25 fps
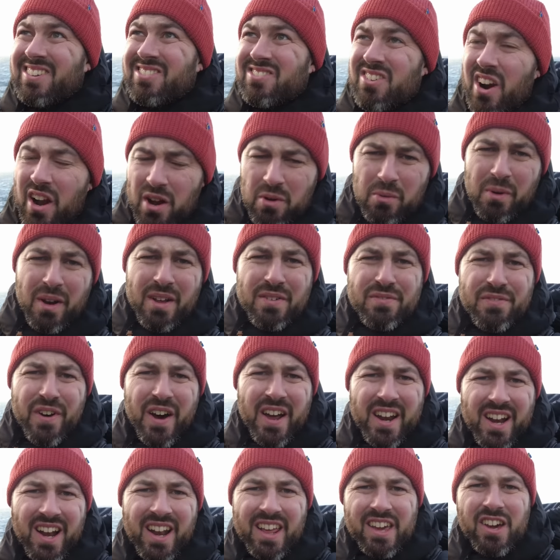Right, well, I
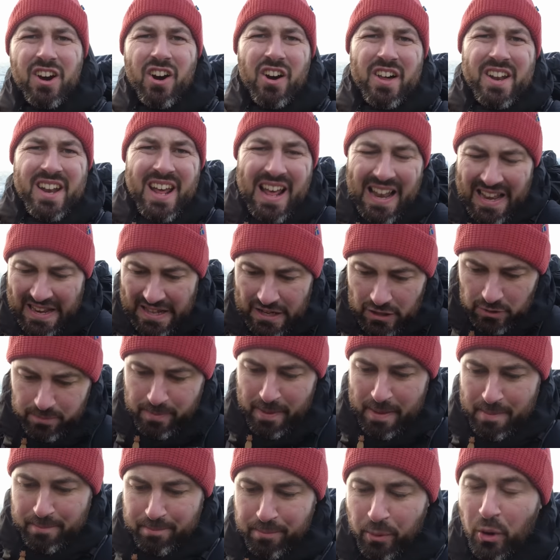finally gotten a little
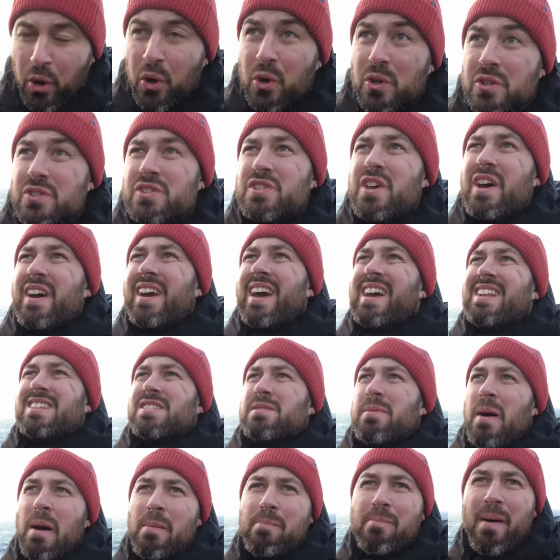bit bored, so
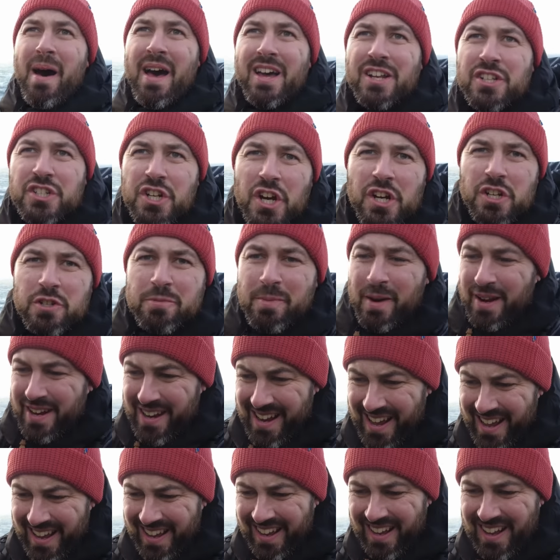against my better judgment,
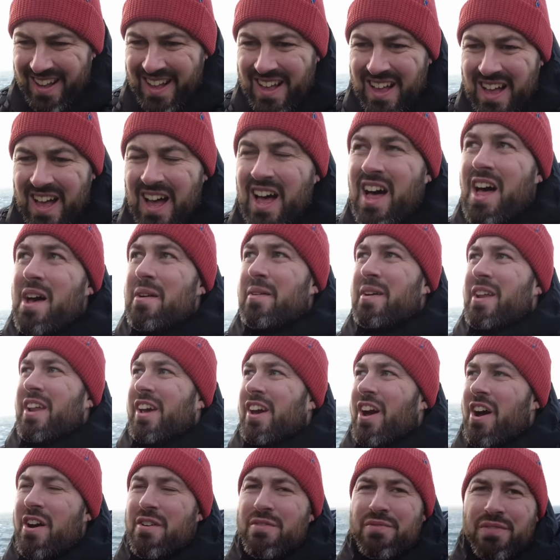I'm going
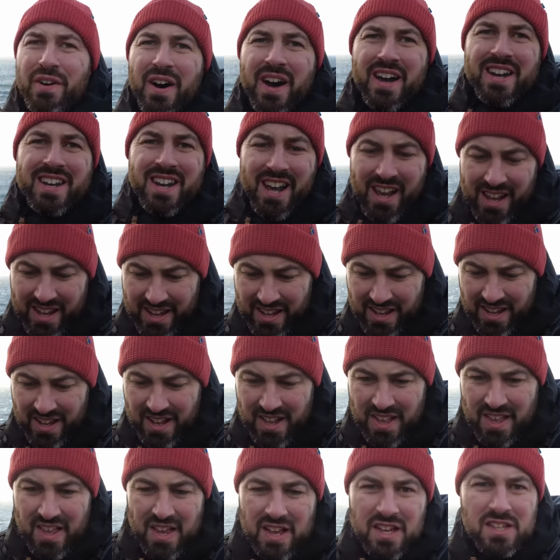to go and find
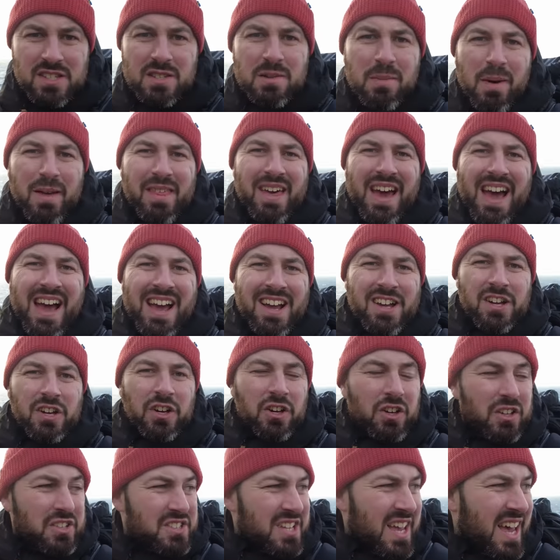some other
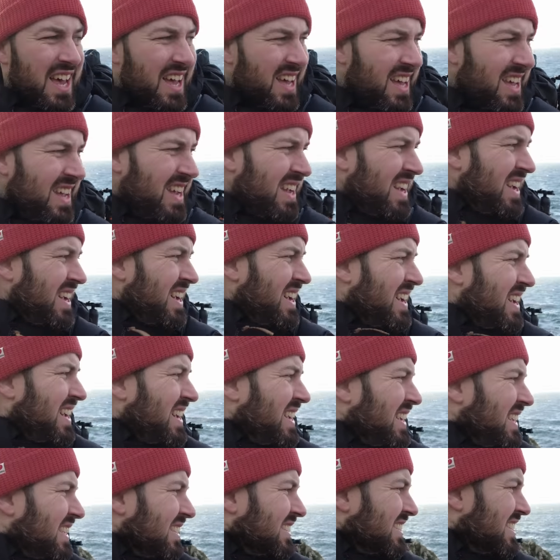angles
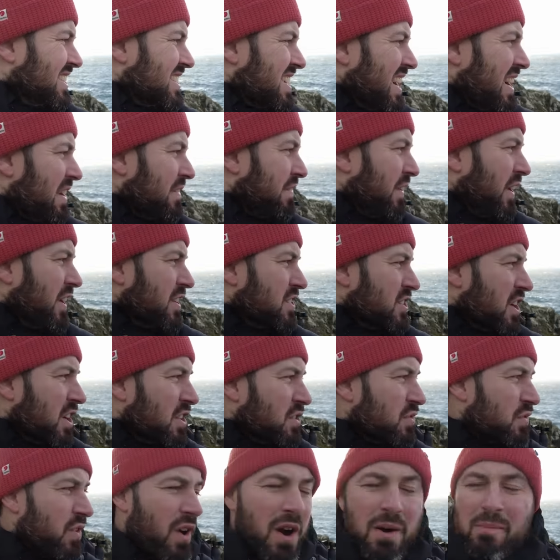to take
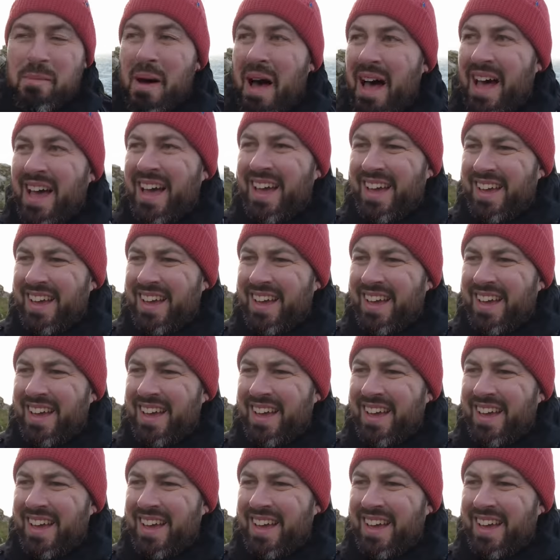photos from.